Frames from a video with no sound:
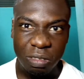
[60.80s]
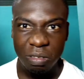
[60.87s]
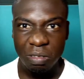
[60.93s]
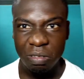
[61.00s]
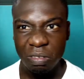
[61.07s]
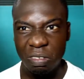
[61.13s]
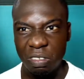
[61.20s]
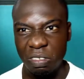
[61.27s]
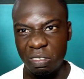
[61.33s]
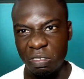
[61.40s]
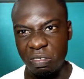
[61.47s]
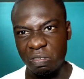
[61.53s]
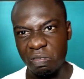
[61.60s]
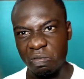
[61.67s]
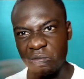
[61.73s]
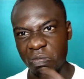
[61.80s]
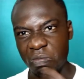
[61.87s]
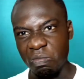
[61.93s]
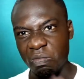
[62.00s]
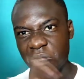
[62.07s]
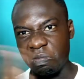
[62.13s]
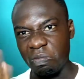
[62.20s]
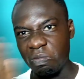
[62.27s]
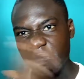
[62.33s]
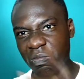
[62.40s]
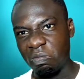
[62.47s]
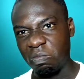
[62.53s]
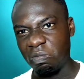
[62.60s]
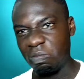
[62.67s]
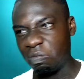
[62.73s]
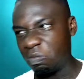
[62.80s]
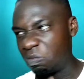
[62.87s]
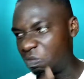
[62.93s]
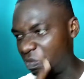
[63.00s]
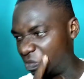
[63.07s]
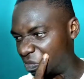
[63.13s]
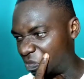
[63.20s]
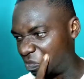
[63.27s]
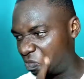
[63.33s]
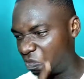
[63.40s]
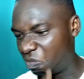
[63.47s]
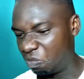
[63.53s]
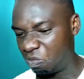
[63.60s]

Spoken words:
Nothing is said.